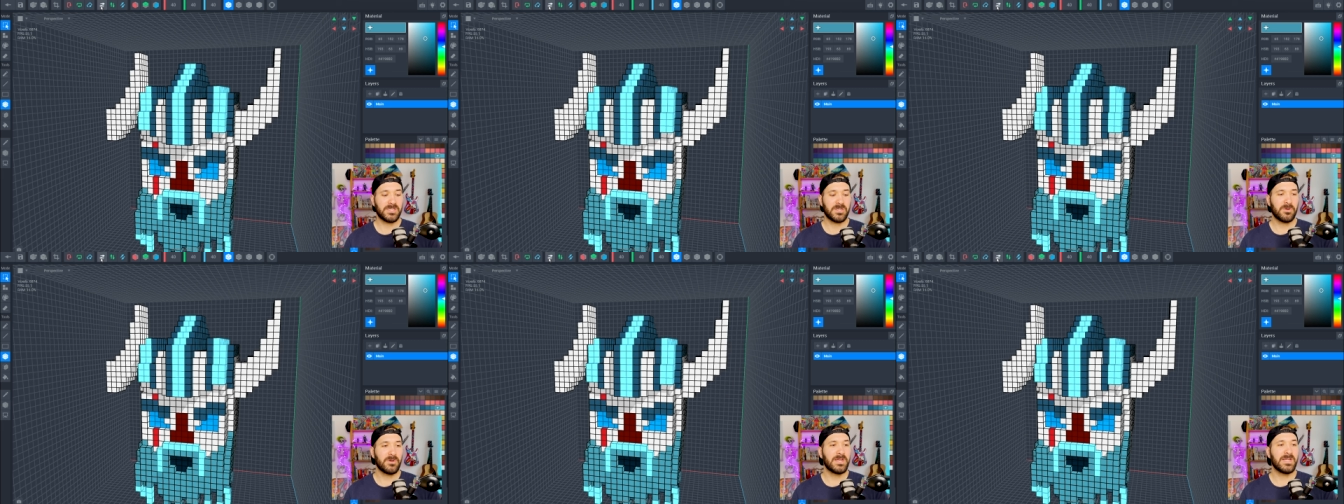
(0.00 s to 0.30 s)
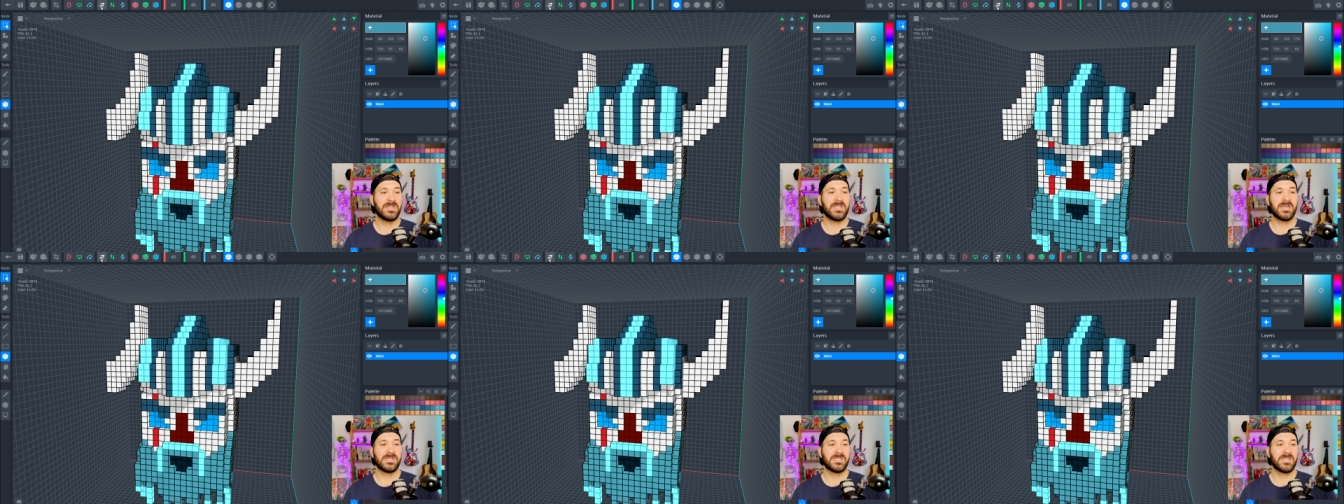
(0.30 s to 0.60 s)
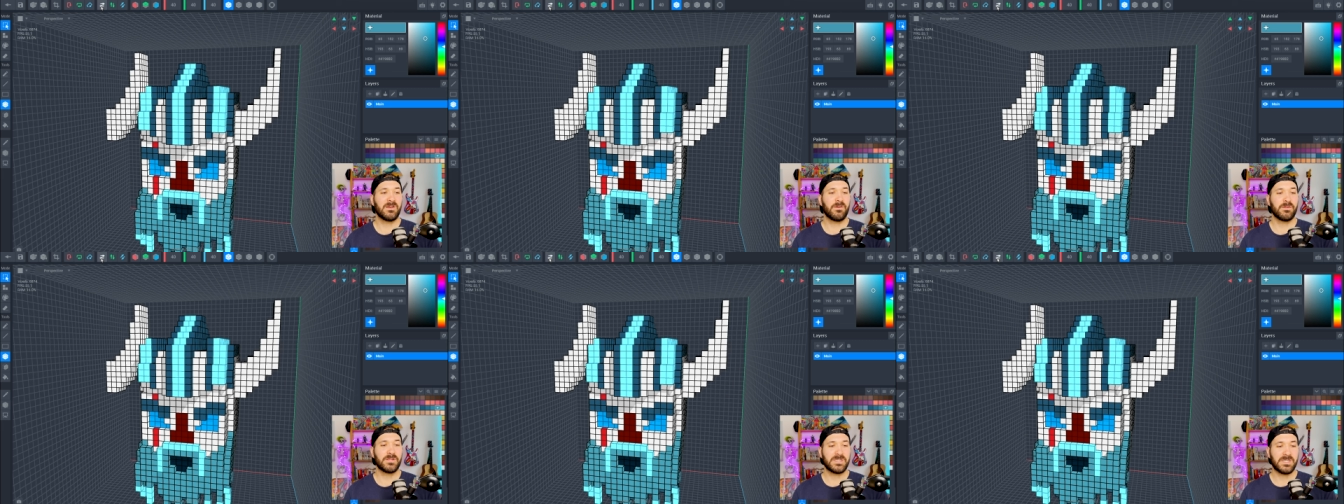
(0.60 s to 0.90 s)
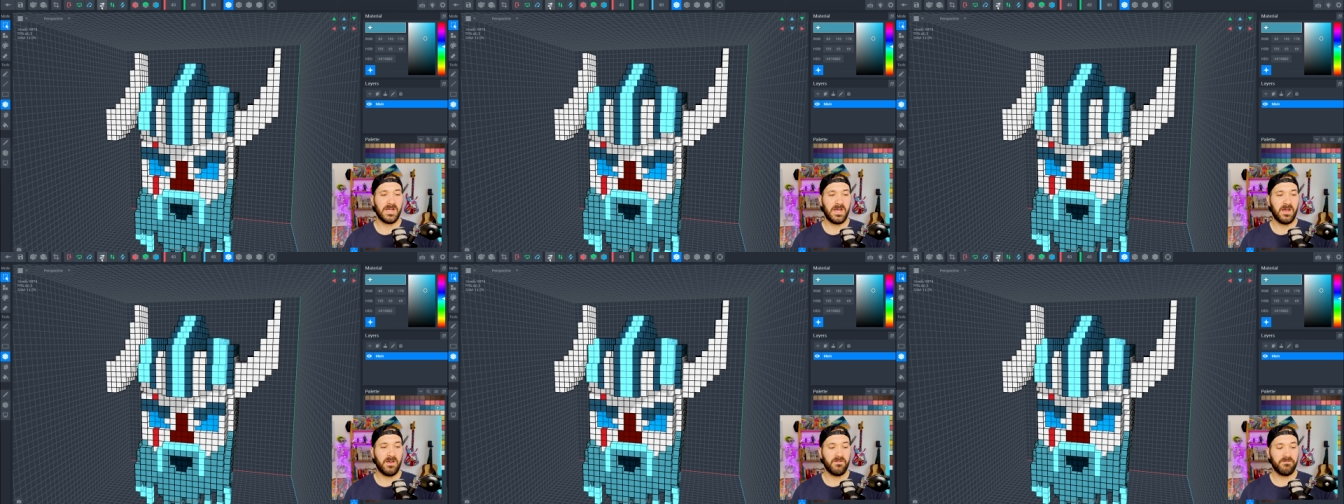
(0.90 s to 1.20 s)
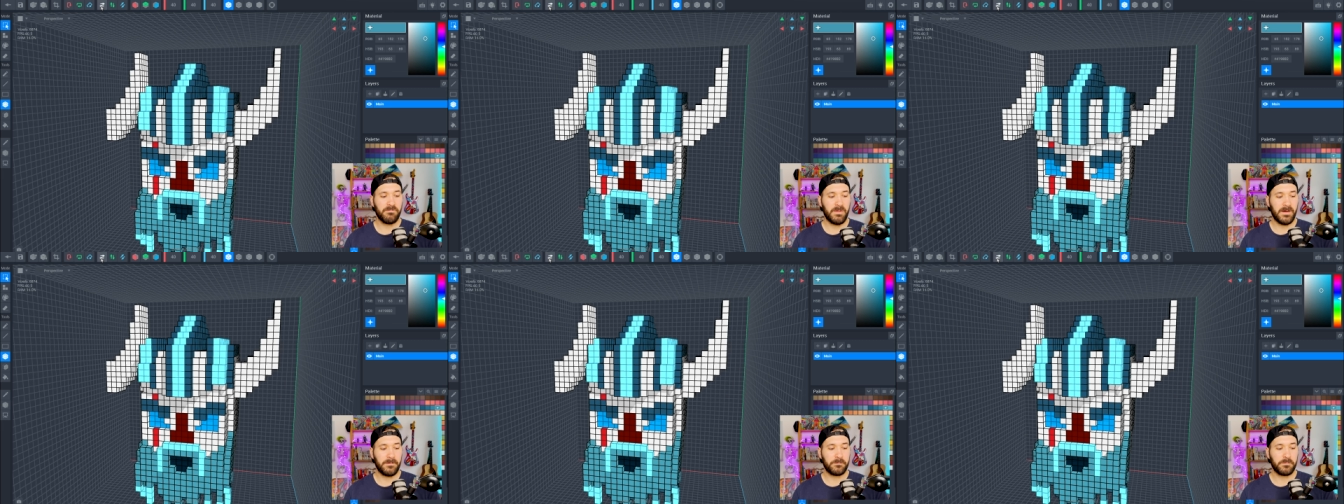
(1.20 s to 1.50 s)
So it doesn't solve
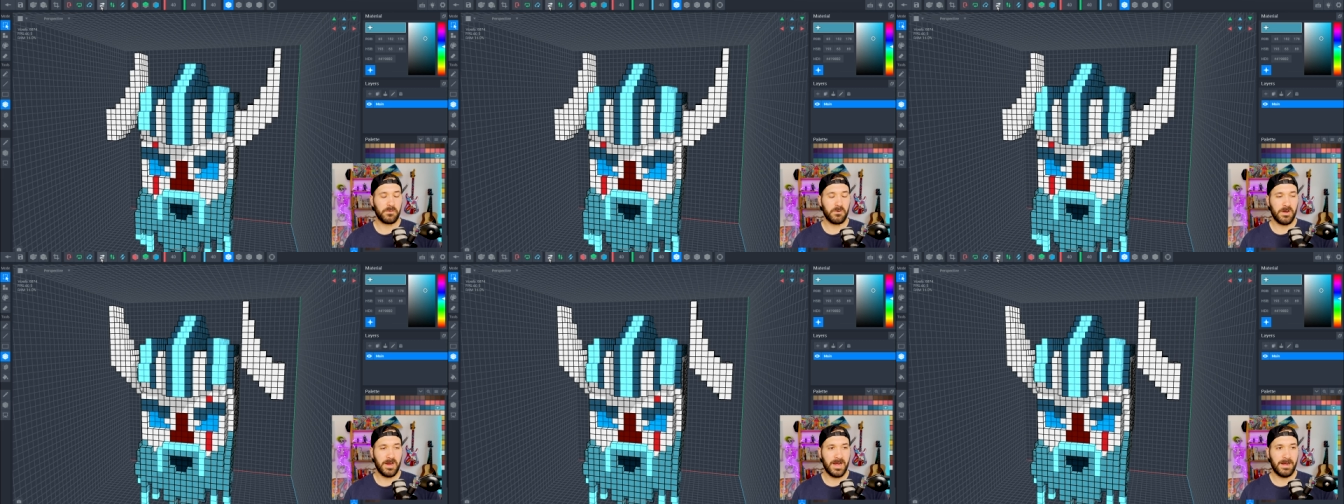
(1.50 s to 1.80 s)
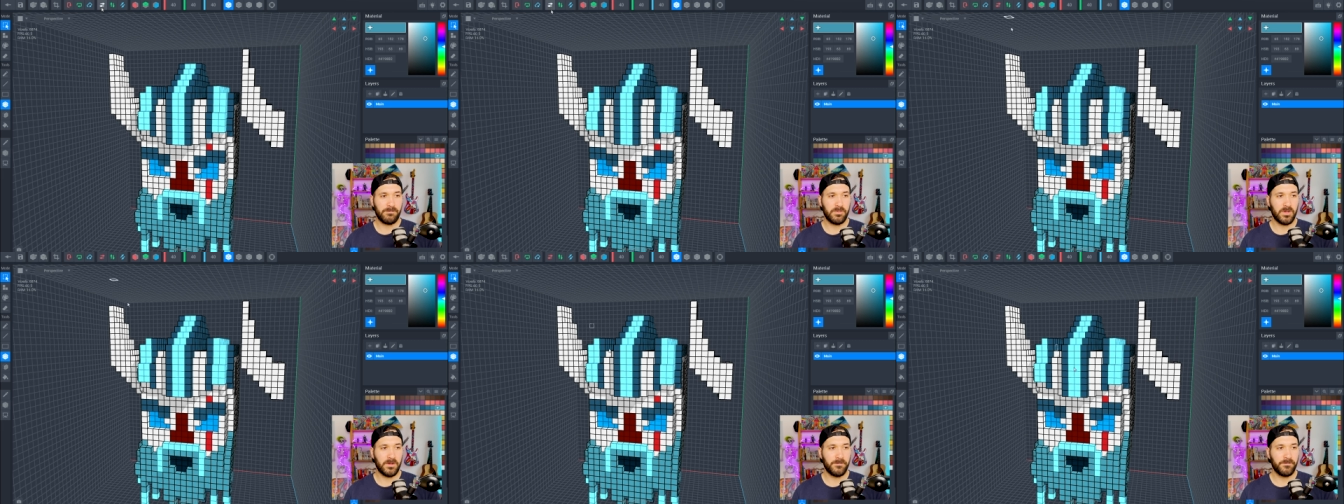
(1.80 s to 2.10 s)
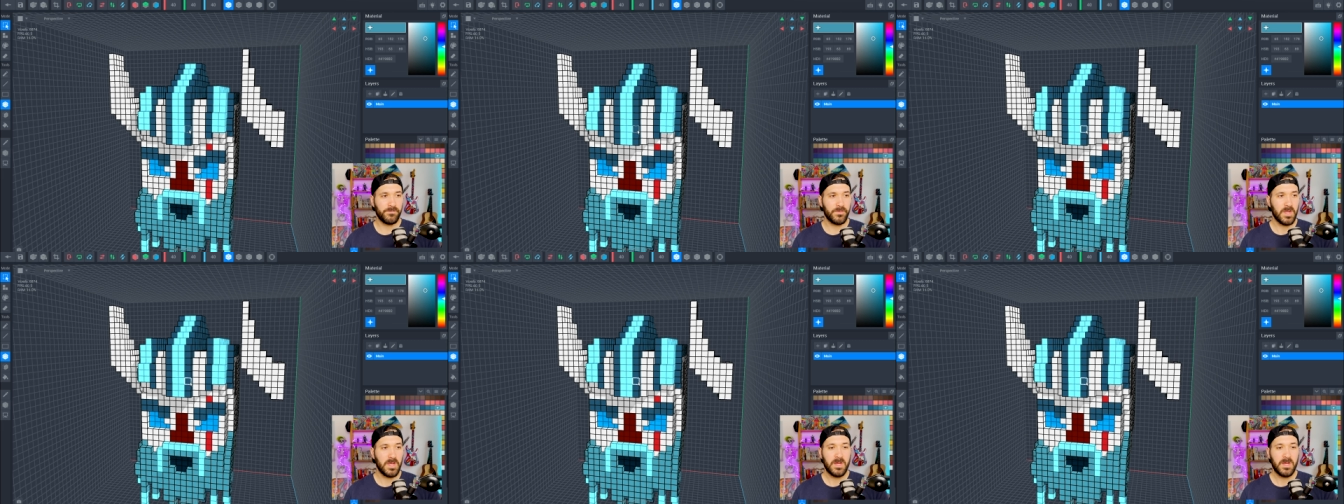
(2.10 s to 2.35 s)
my problem.